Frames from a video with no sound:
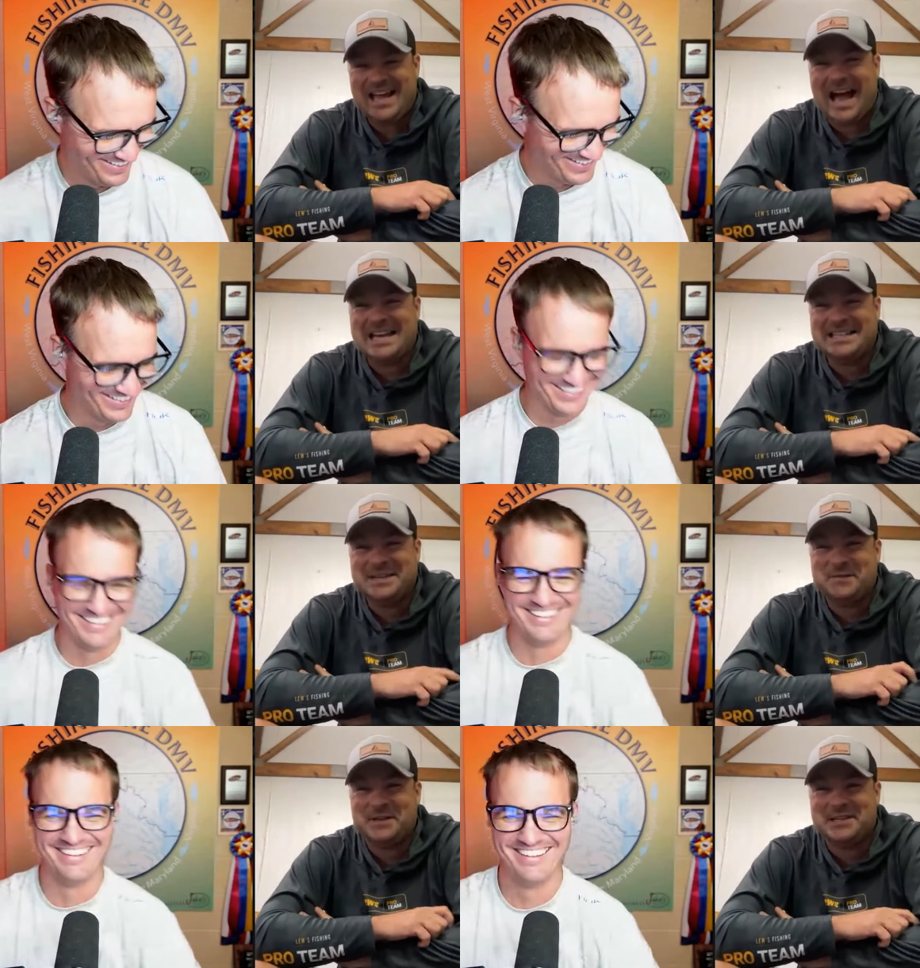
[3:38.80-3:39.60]
Speaker 1: I
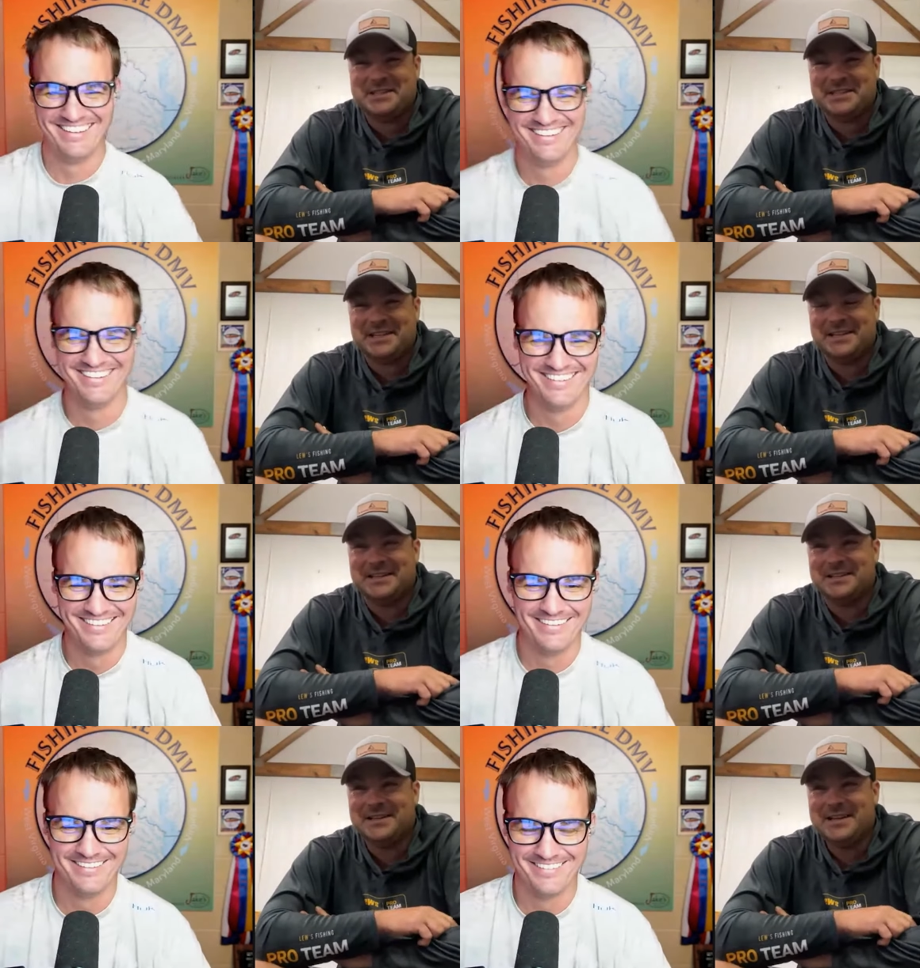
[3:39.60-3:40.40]
did fish
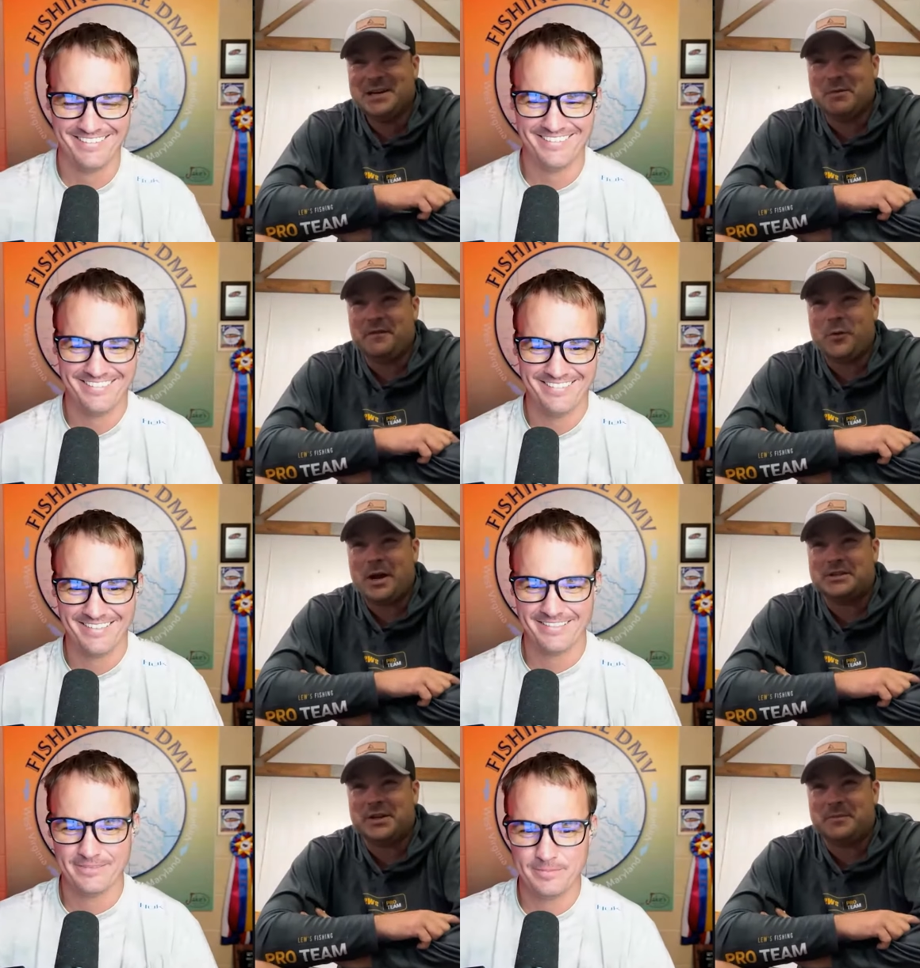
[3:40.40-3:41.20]
before I
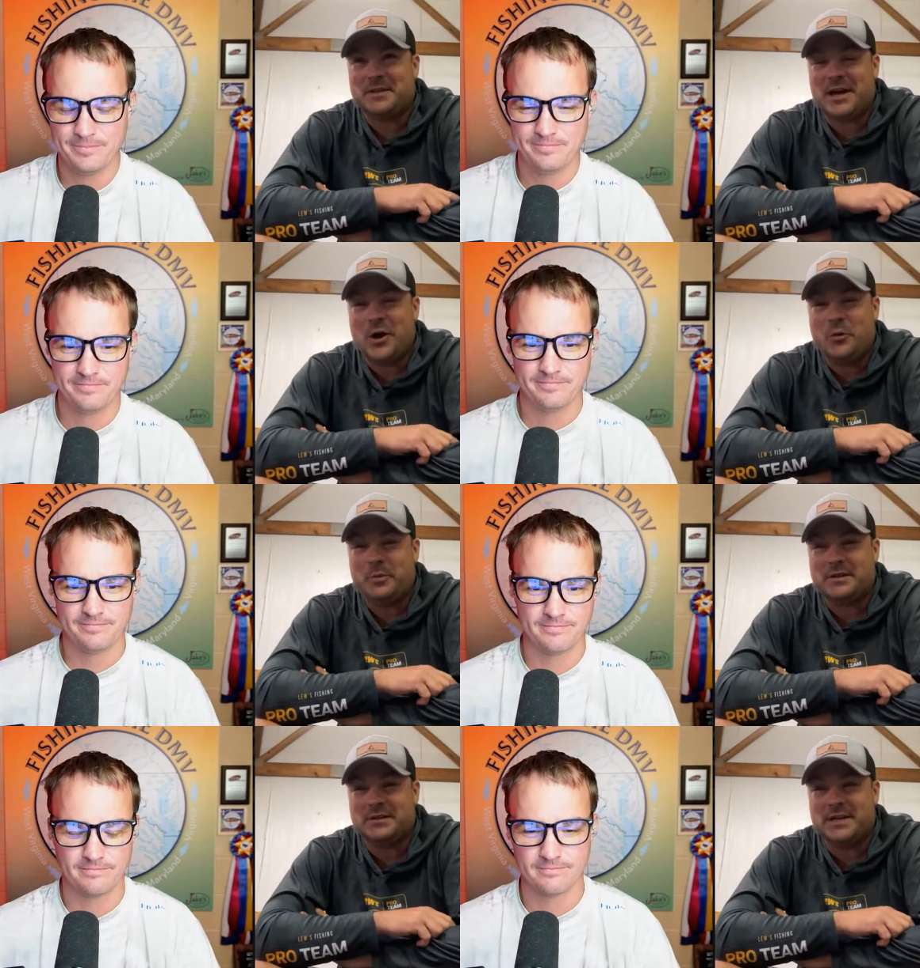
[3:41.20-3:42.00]
jumped in the
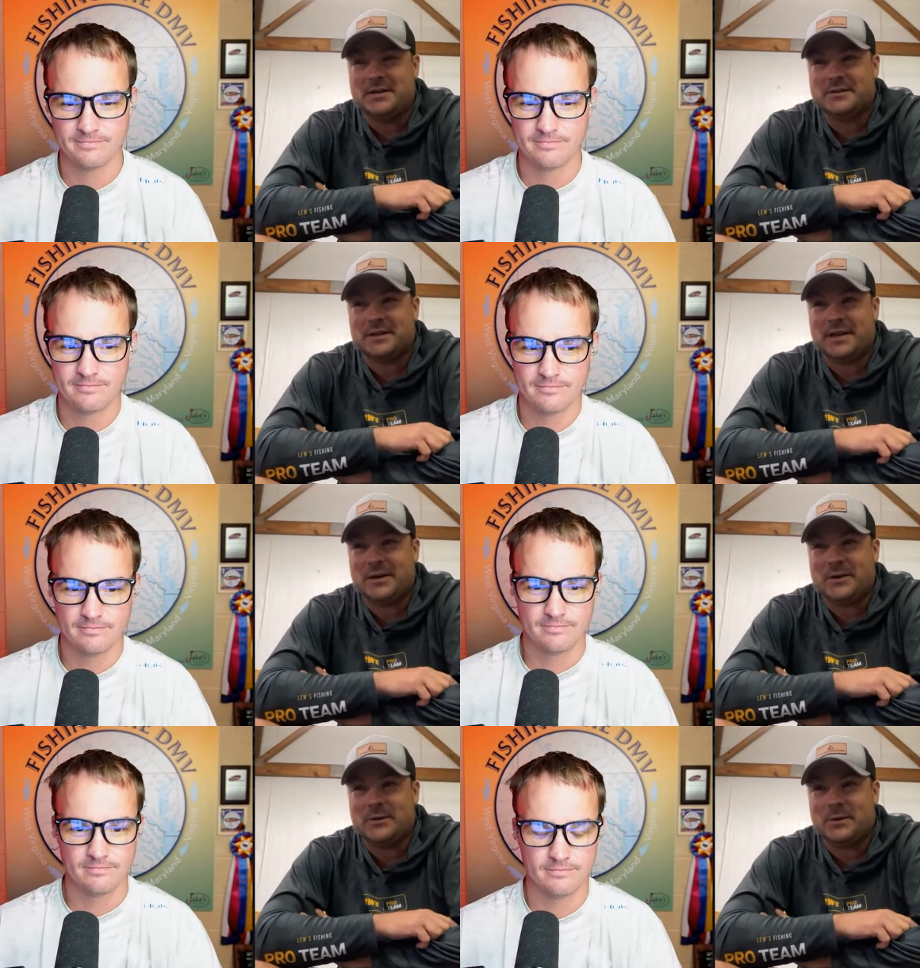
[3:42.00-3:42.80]
opens years
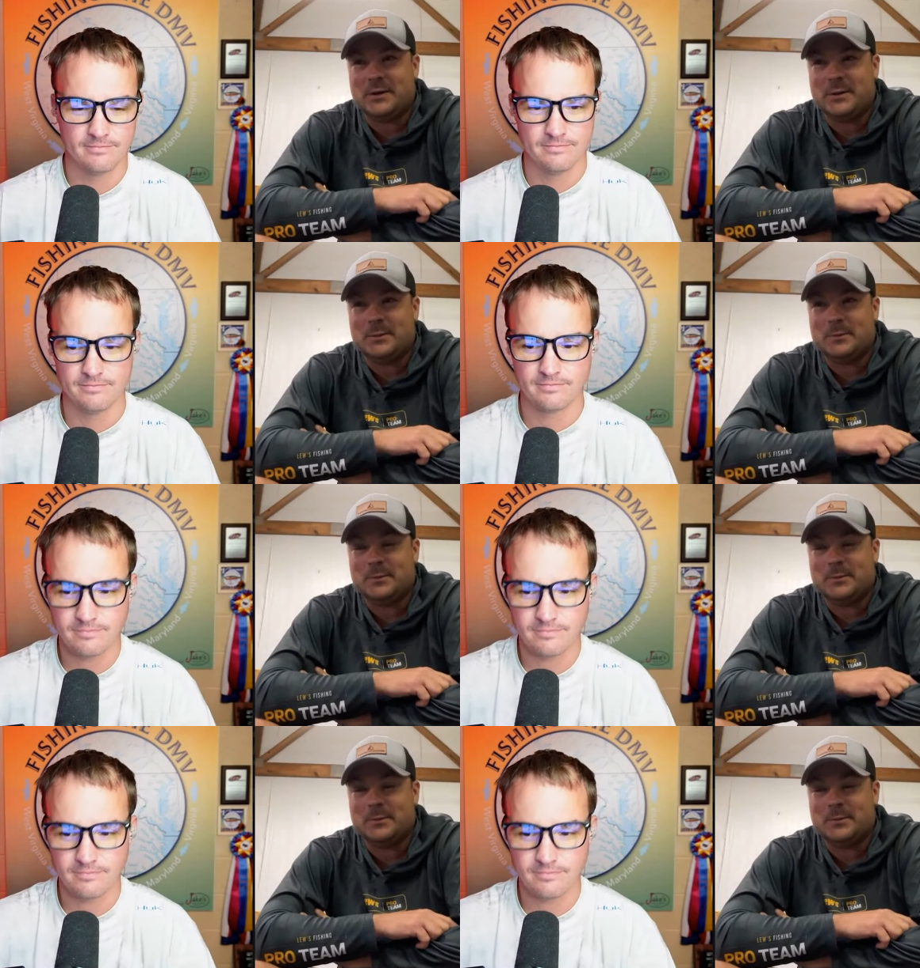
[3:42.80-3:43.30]
ago.